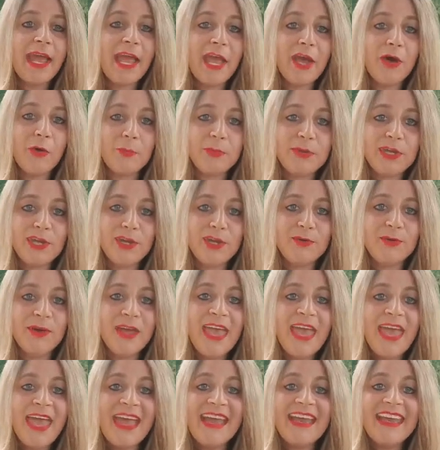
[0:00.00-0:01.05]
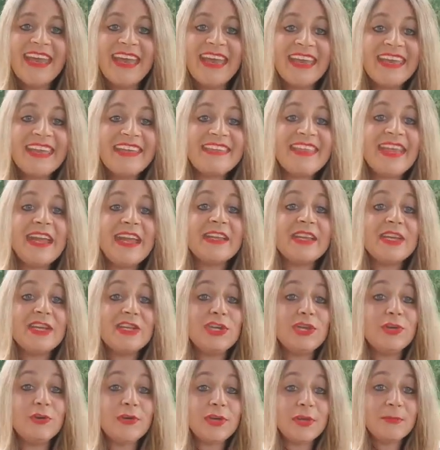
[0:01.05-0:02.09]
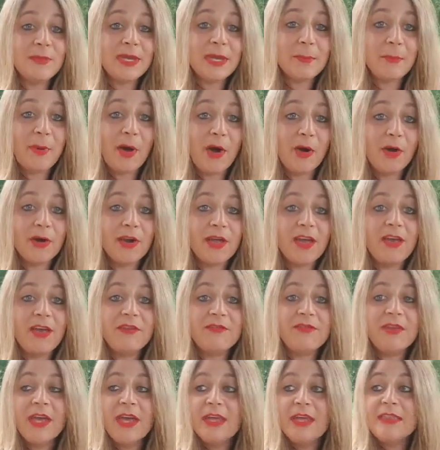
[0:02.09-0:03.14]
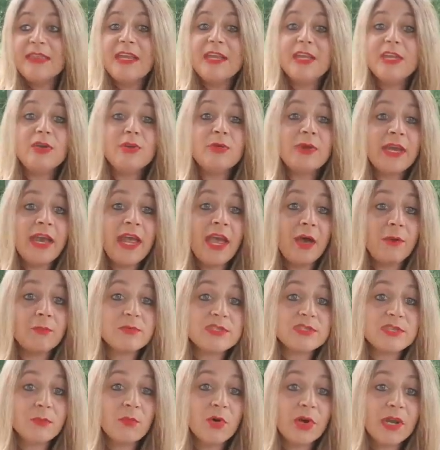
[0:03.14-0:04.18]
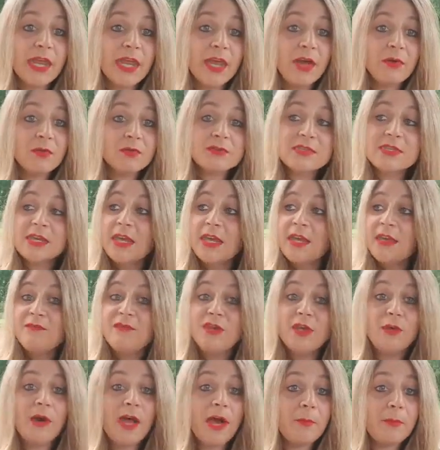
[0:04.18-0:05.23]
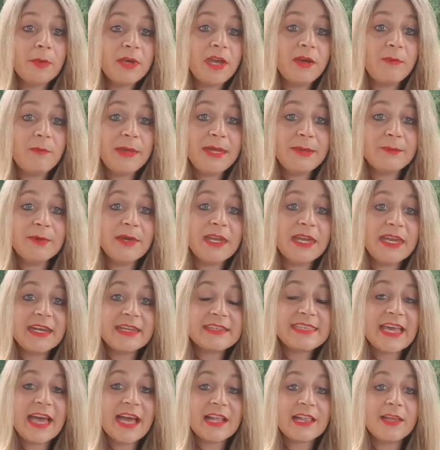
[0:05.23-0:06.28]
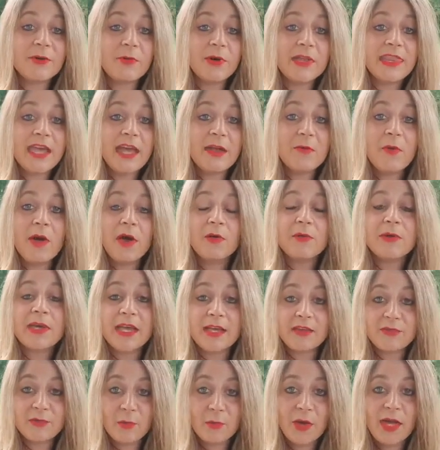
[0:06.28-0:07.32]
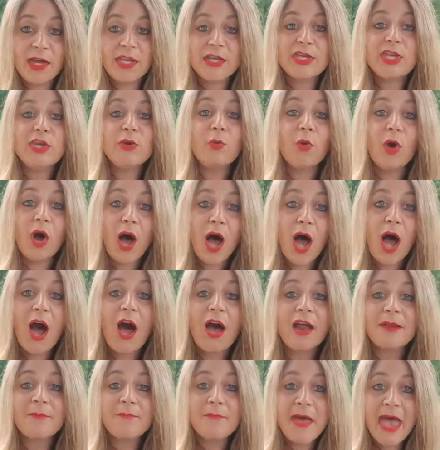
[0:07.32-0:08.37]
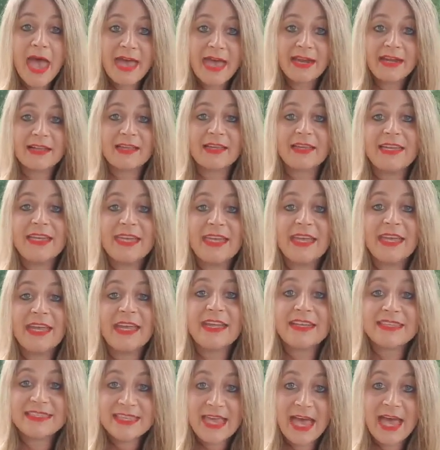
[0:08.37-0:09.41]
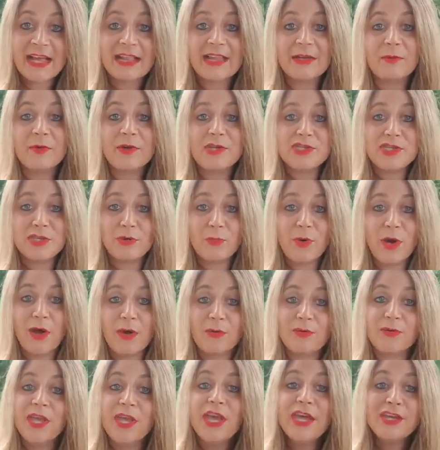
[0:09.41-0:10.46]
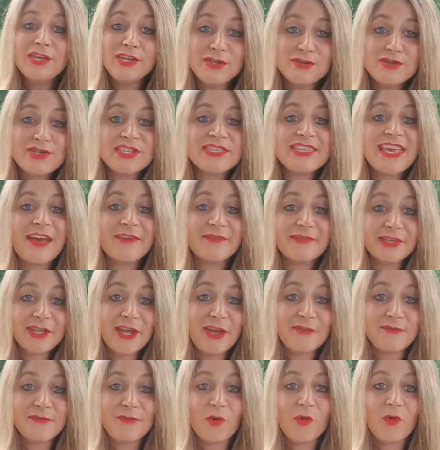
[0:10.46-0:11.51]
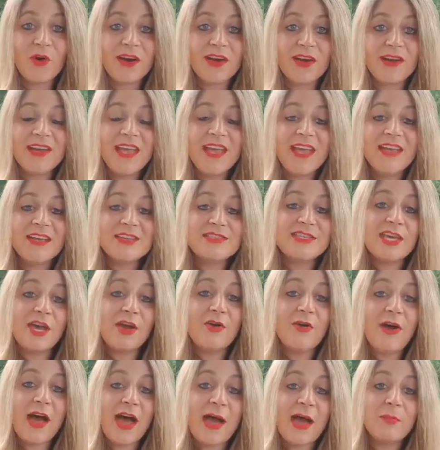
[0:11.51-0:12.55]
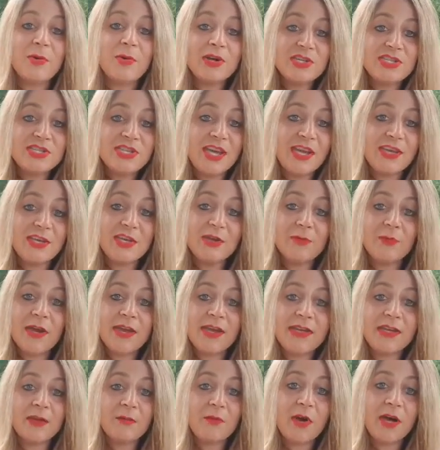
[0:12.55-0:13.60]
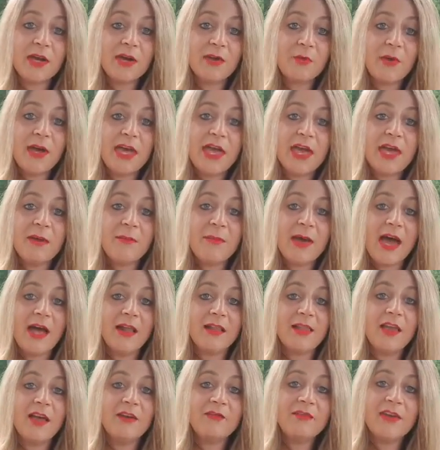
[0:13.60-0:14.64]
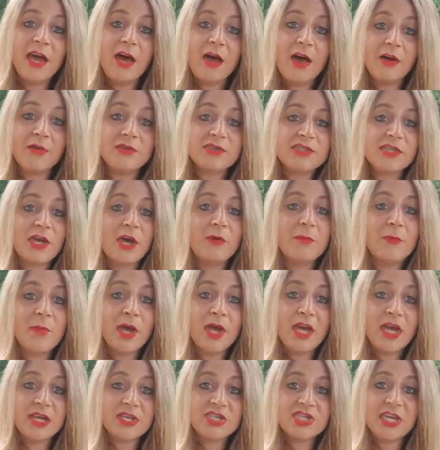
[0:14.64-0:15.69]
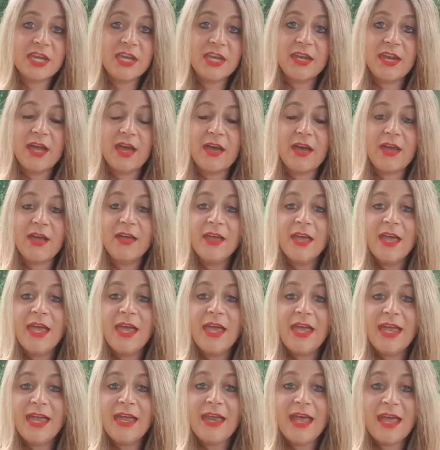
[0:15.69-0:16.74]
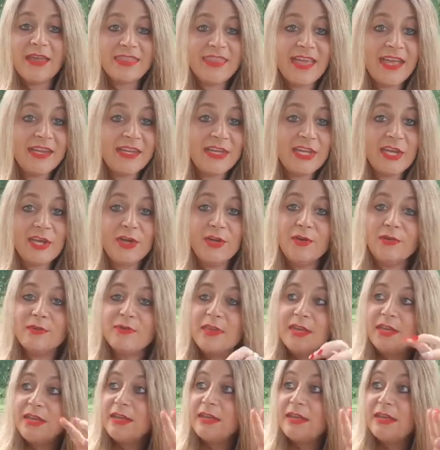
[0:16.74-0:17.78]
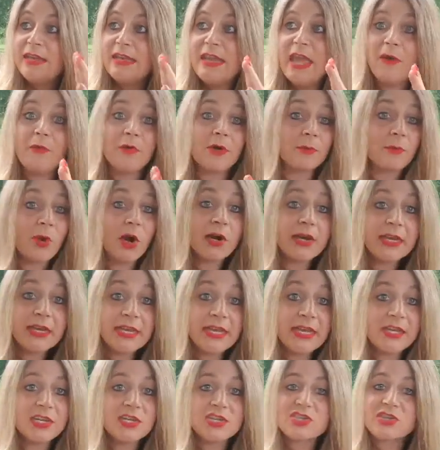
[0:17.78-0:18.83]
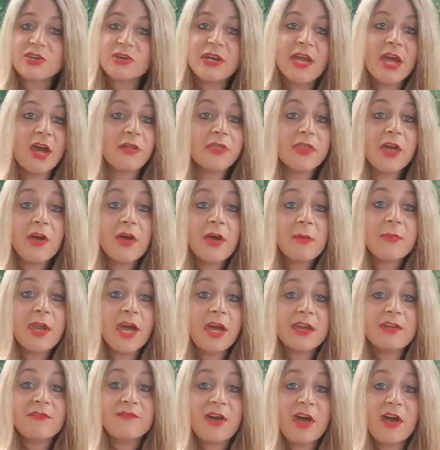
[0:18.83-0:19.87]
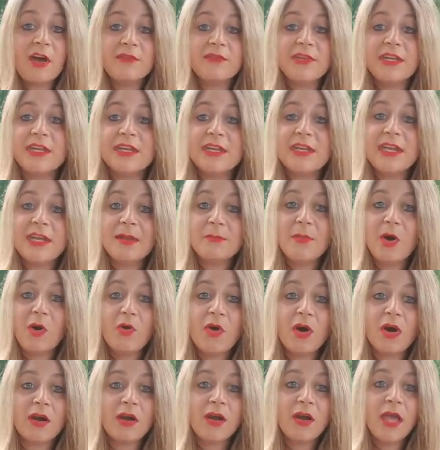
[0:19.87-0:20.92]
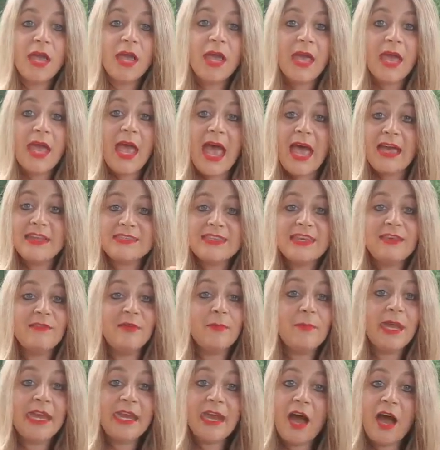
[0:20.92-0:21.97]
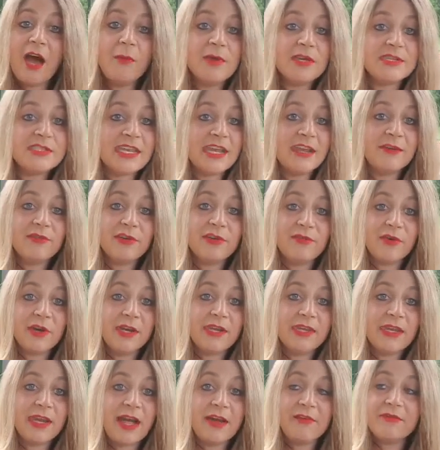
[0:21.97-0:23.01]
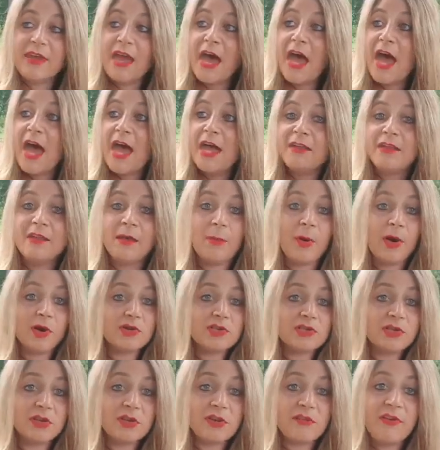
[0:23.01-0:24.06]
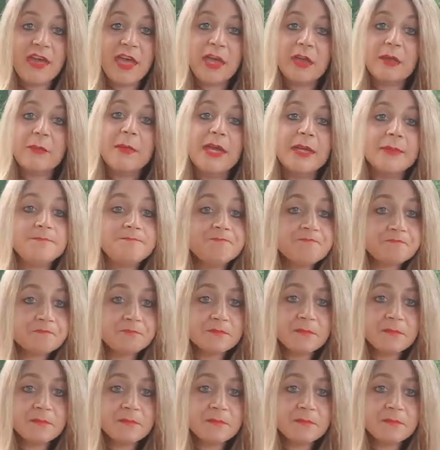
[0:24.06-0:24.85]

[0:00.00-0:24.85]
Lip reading: to help you. And anything that you can be a part of, that you can help someone else. If you help enough people get exactly what they want, guess what? You will automatically get exactly what you want. You just have to go for it. So I appreciate you, Randy and Wanda Webb. I love y'all so much, and I thank you. The network marketing industry, although I'm not involved in it anymore, has given me almost every friend that I've got. The personal development,